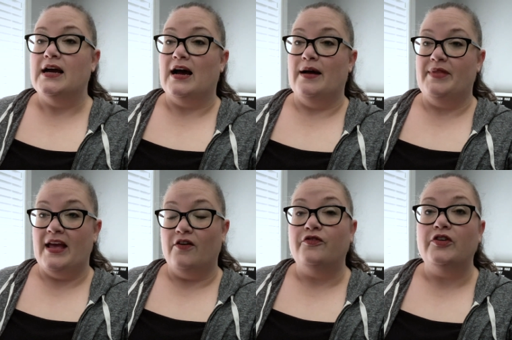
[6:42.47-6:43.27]
Um, they
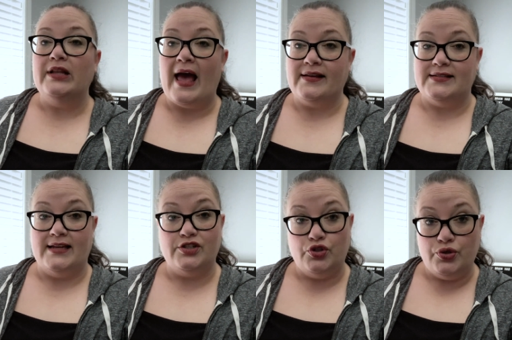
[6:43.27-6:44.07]
have full
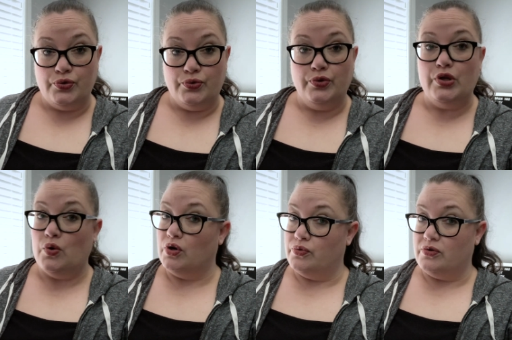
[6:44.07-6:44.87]
access to
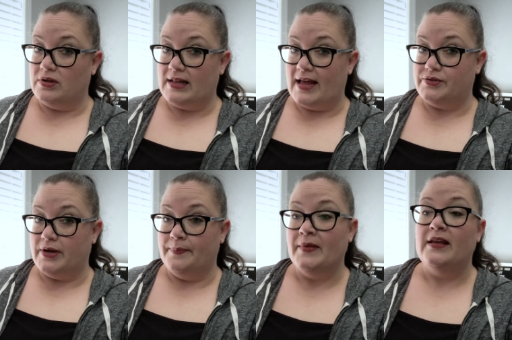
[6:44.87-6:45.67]
your Google
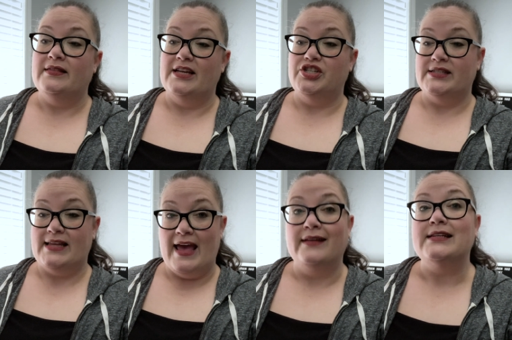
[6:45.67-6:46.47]
Classroom, they just
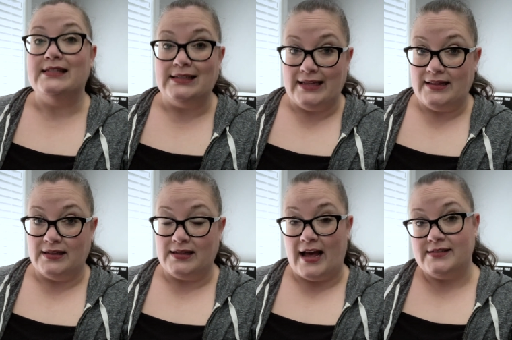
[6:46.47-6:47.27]
can't delete the
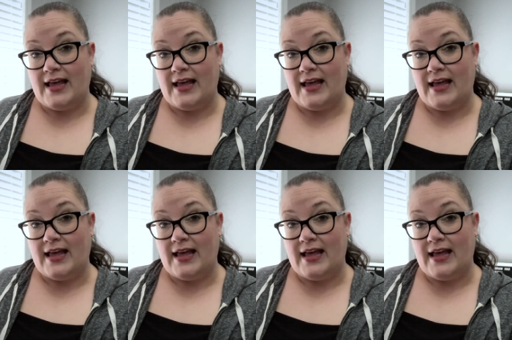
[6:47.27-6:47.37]
class.